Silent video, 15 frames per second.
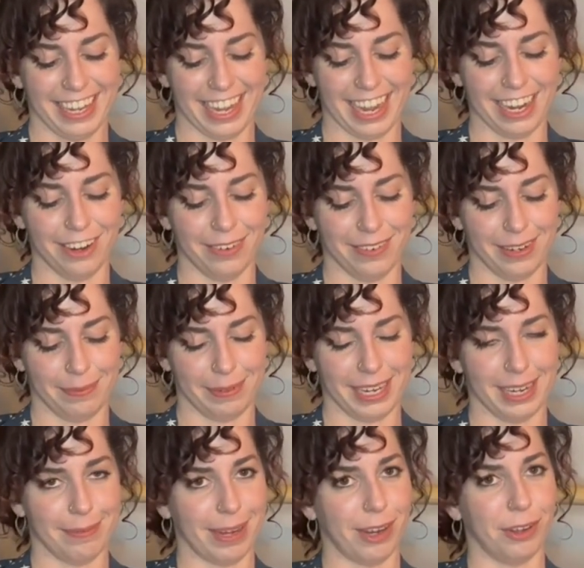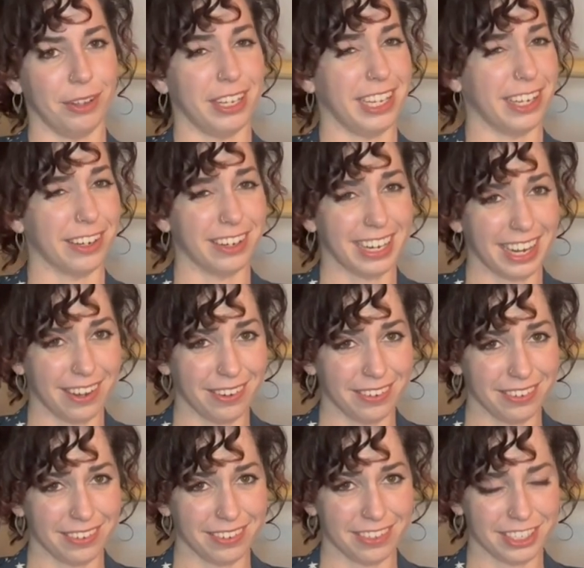I don't want to plan my whole year
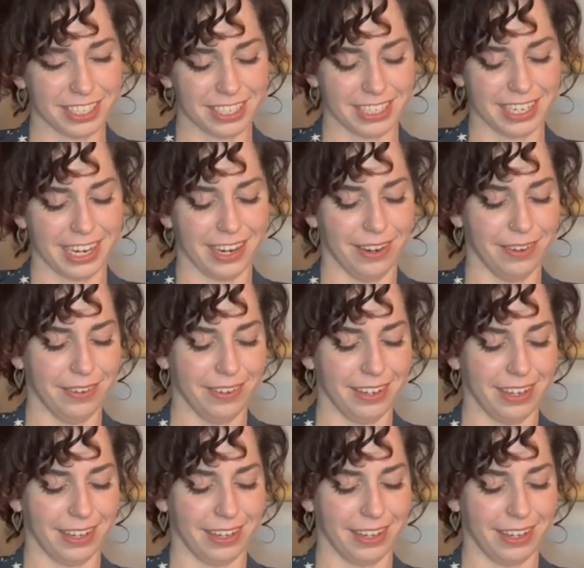out just now.